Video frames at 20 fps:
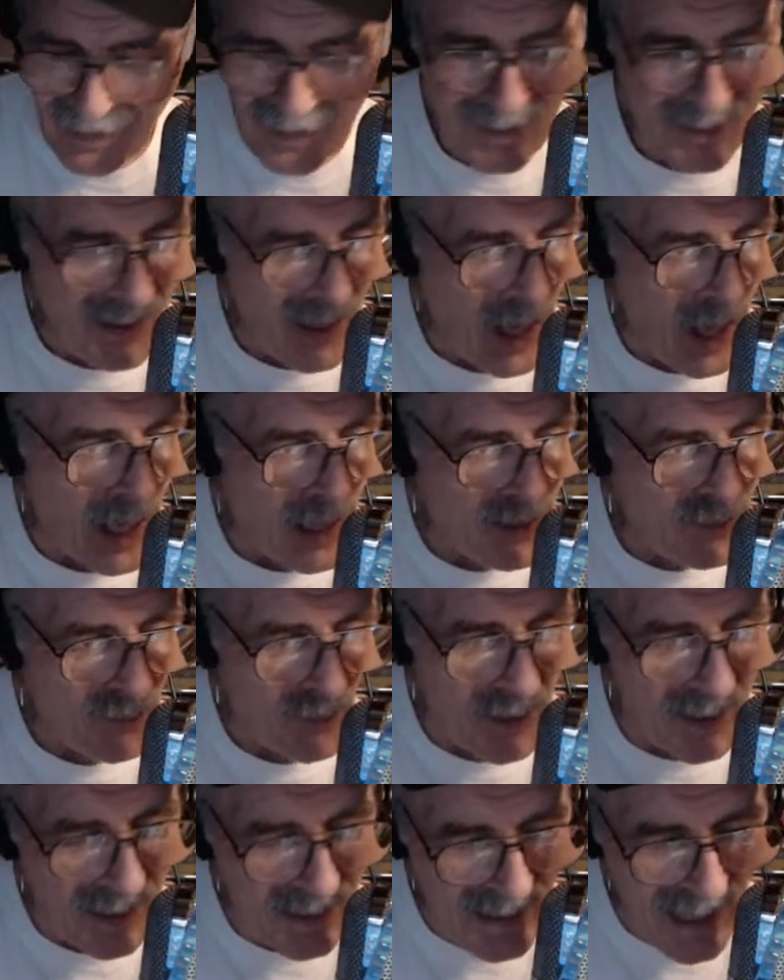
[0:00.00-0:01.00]
No, it's
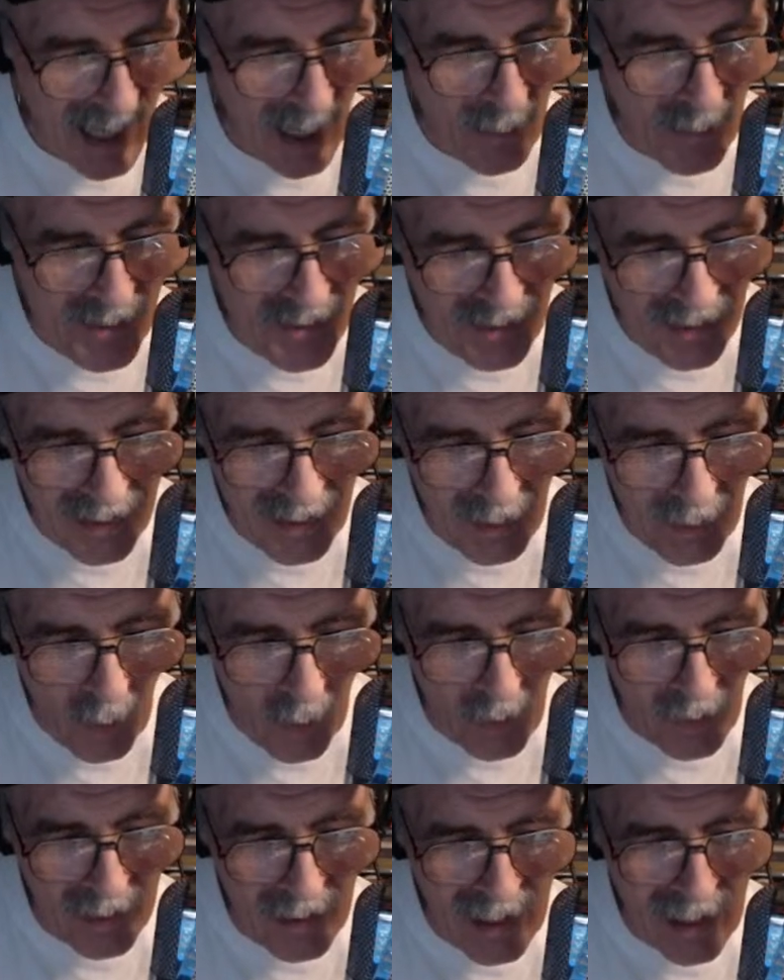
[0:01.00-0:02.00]
funny because I always see
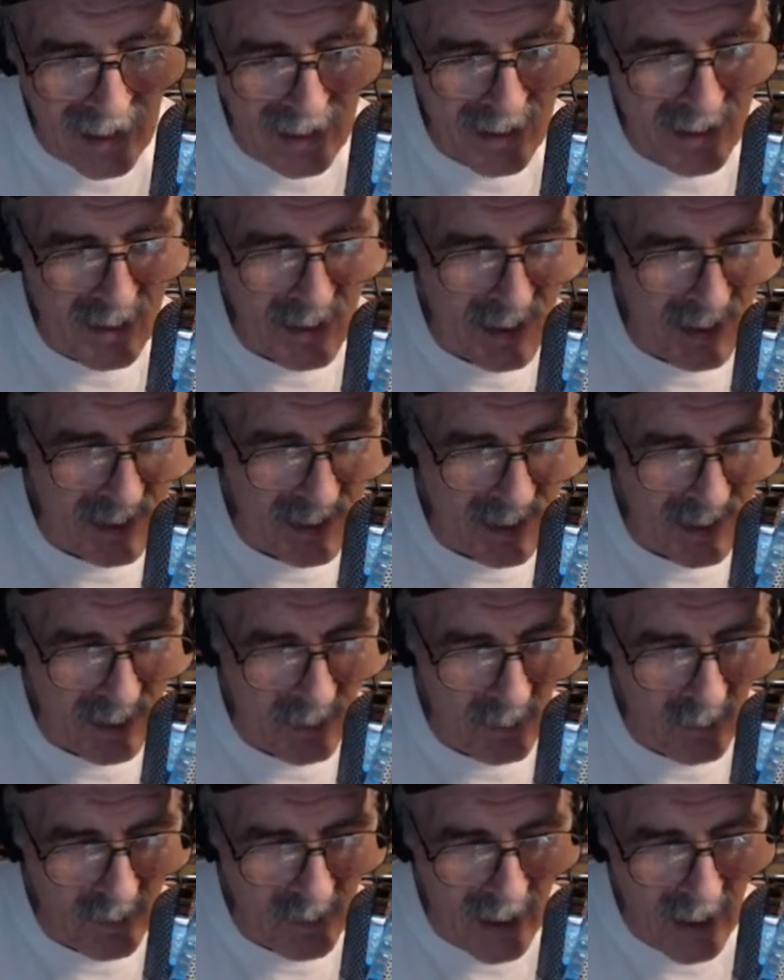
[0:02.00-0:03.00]
Oregon and
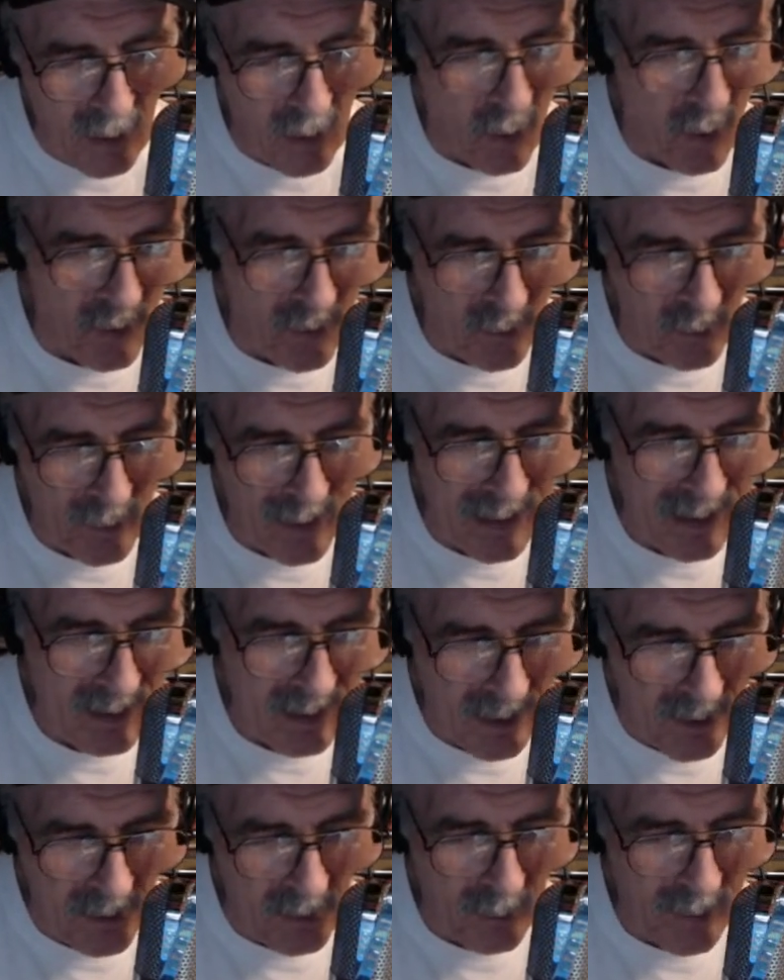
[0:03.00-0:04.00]
that whole three
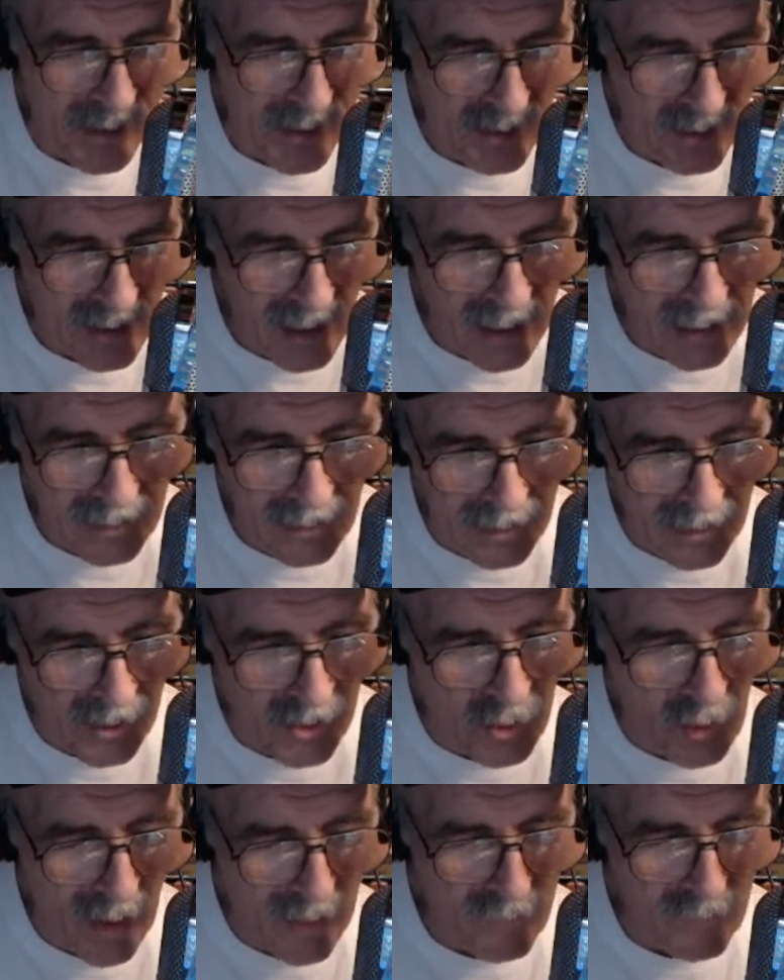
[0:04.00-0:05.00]
state, the
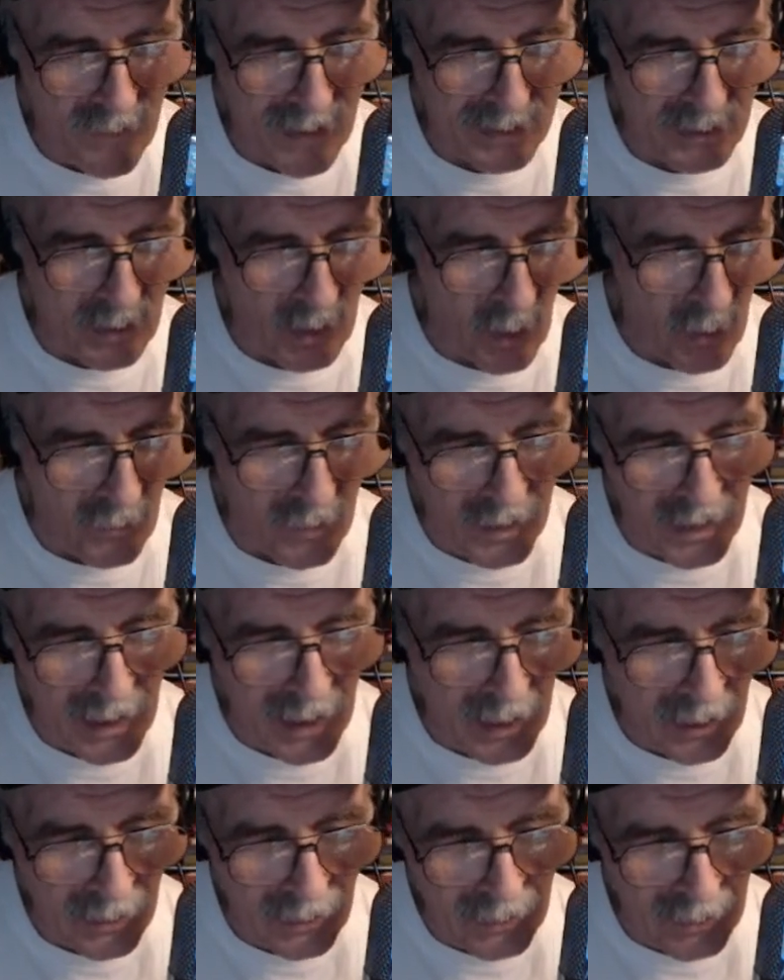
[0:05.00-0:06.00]
trifecta over
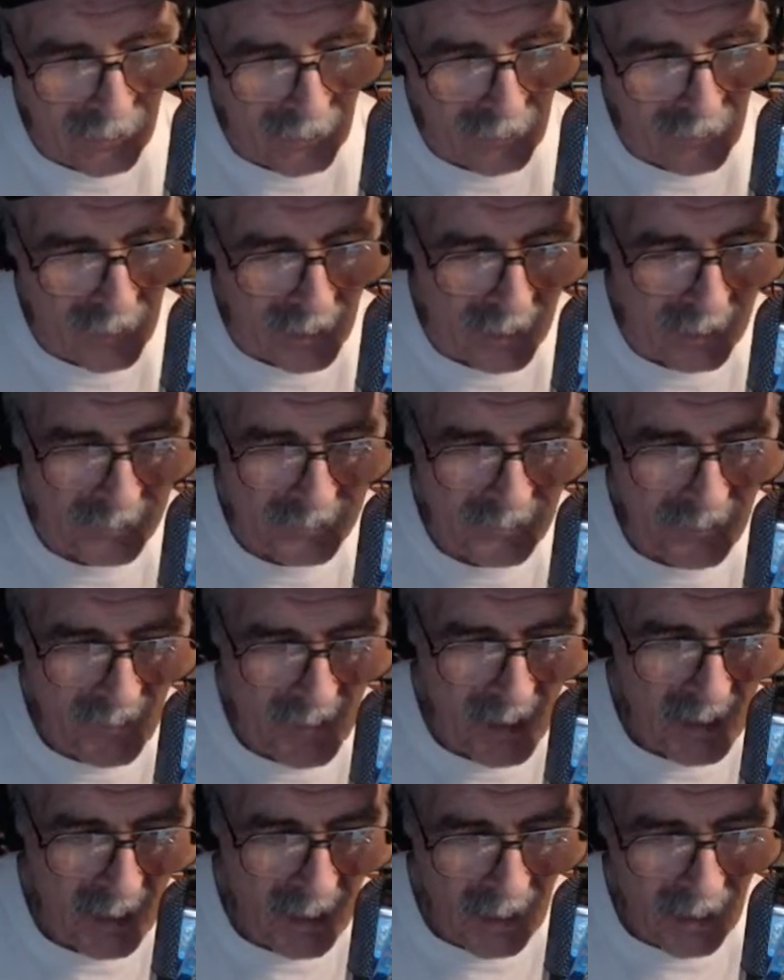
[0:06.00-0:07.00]
there
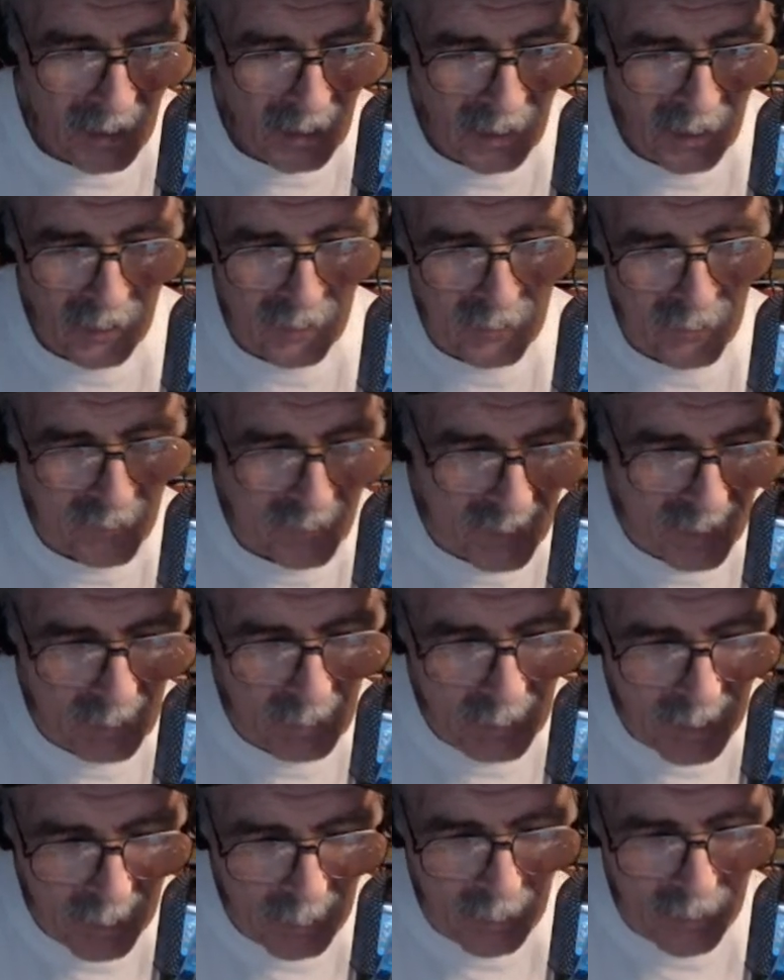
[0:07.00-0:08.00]
of
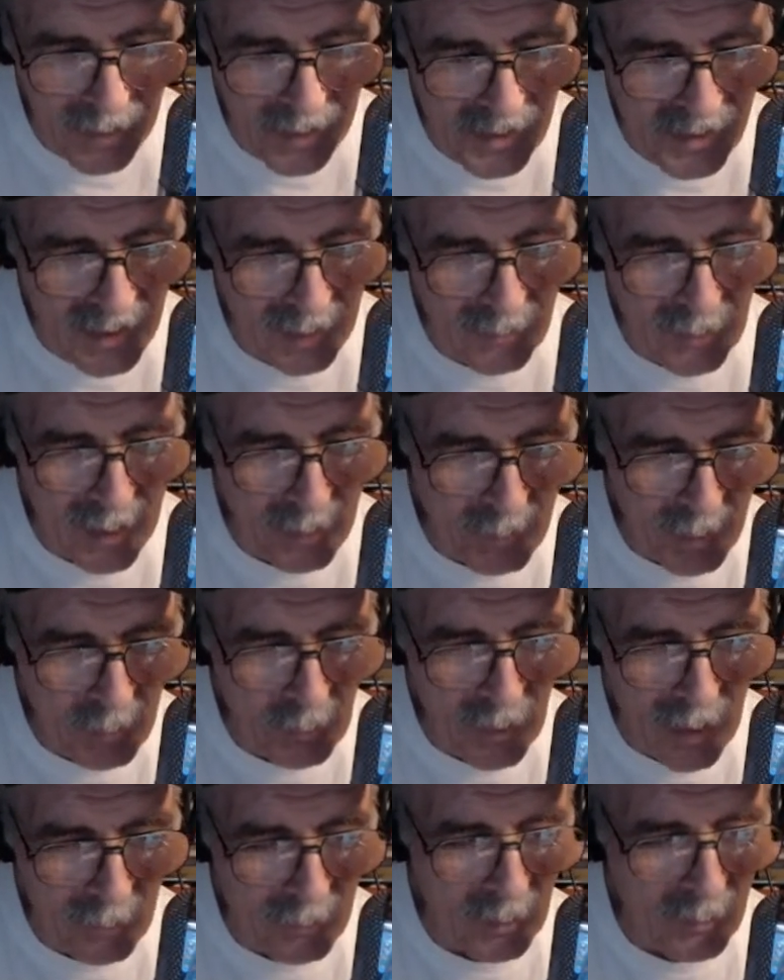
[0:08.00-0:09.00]
people that seem to be
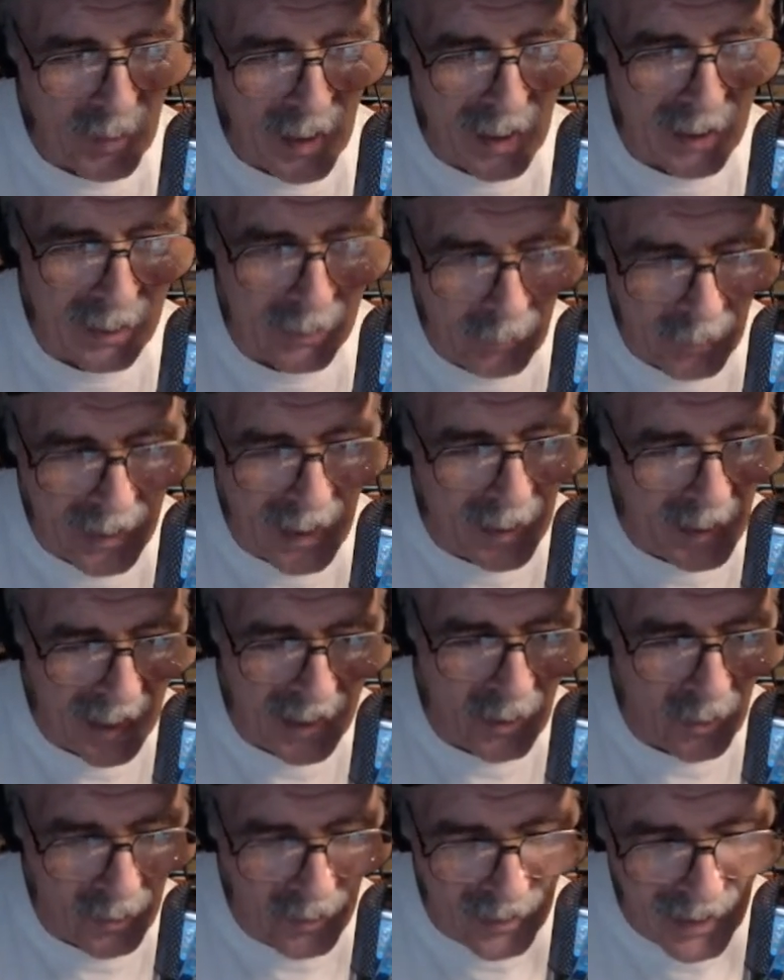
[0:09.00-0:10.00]
problematic. But I
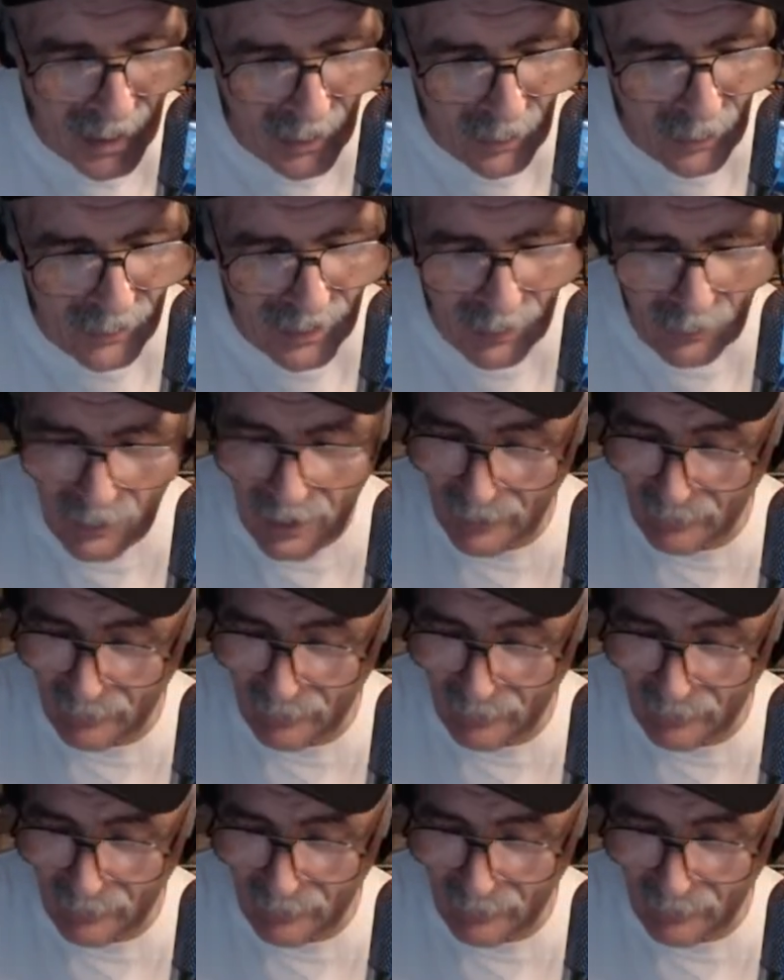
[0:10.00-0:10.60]
know they're not all that way.